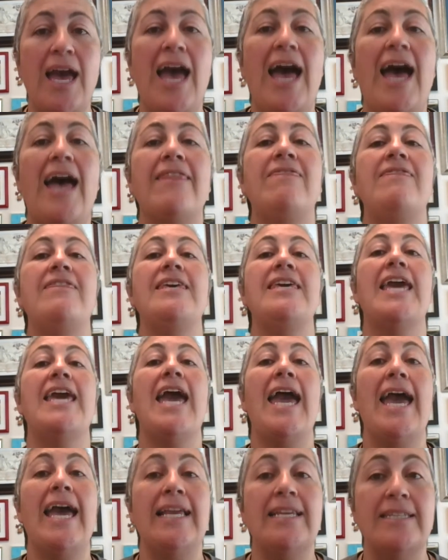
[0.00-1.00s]
at the
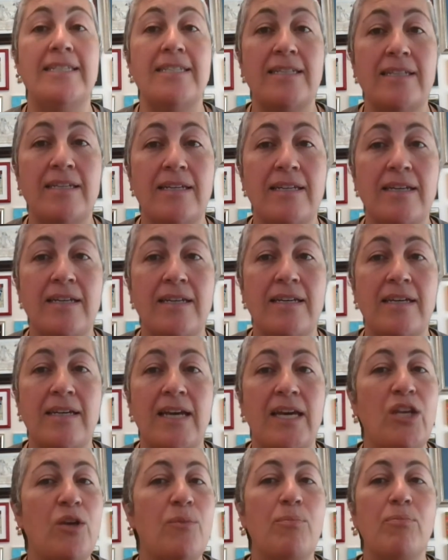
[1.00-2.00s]
end.
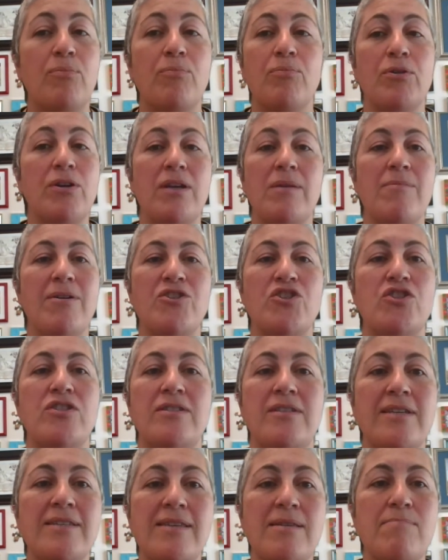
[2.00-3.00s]
And it pretty much
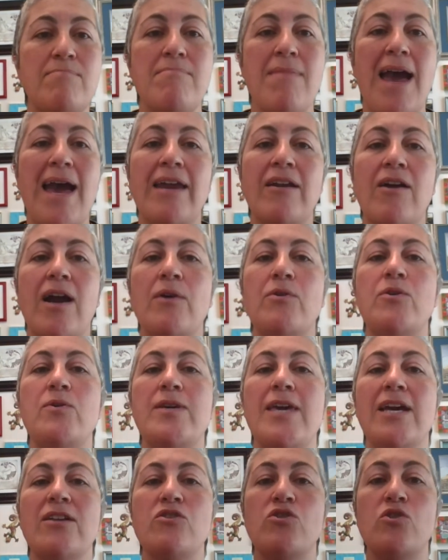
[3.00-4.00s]
doesn't matter how you
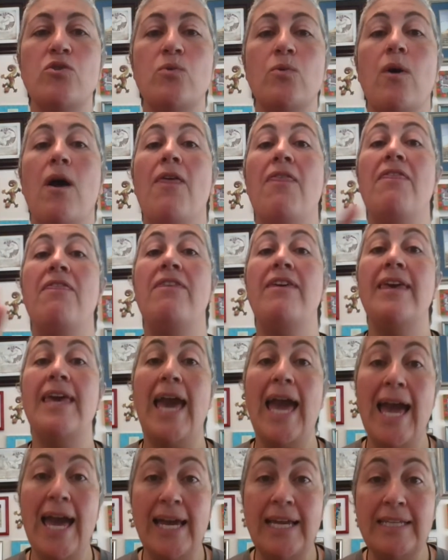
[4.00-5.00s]
get to the
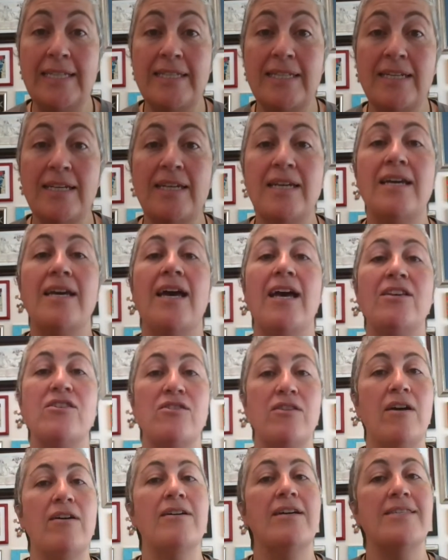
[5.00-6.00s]
end as
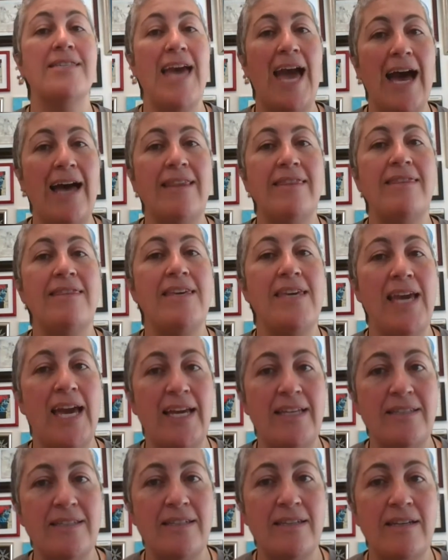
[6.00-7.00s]
long as at the
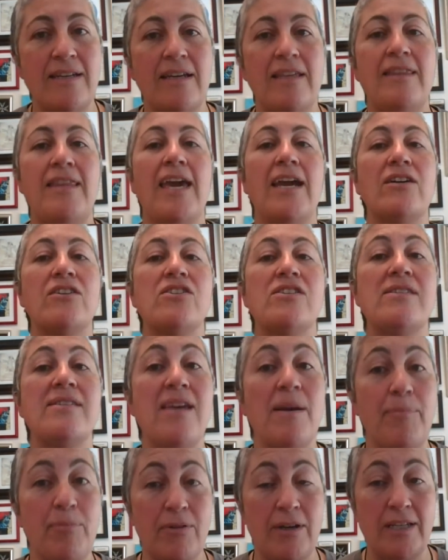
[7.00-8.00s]
end they are
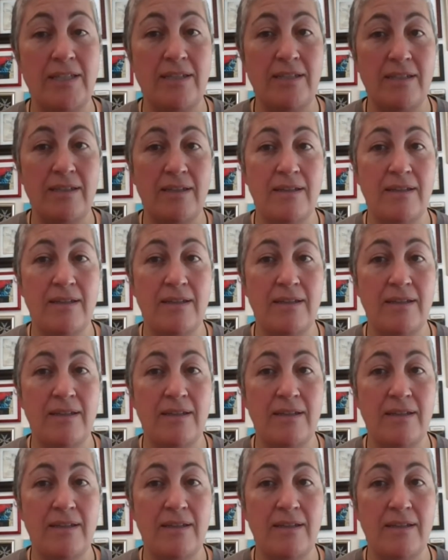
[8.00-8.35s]
separate.